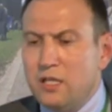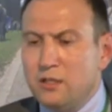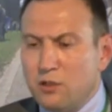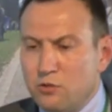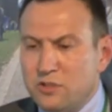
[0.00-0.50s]

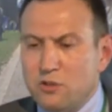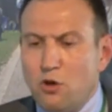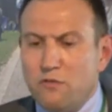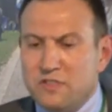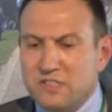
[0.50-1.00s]

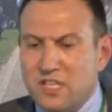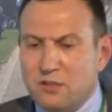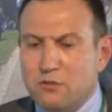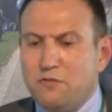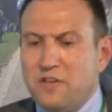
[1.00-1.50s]
including
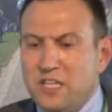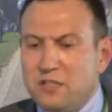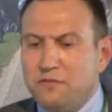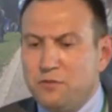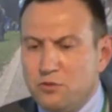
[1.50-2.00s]
oversight of
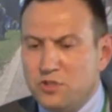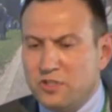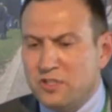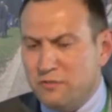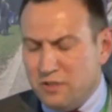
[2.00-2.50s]
any
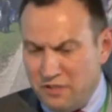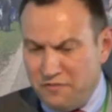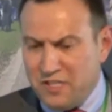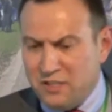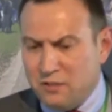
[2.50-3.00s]
future
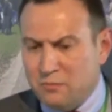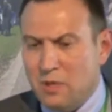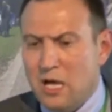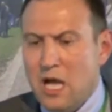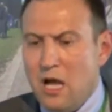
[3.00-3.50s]

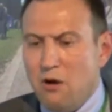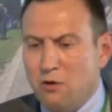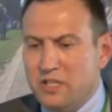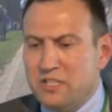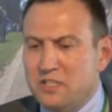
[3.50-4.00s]
referendum
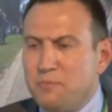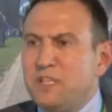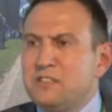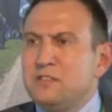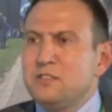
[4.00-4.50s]
or
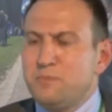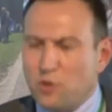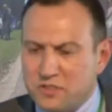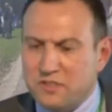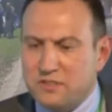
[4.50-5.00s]
independence
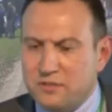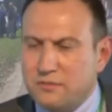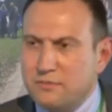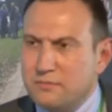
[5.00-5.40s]
process.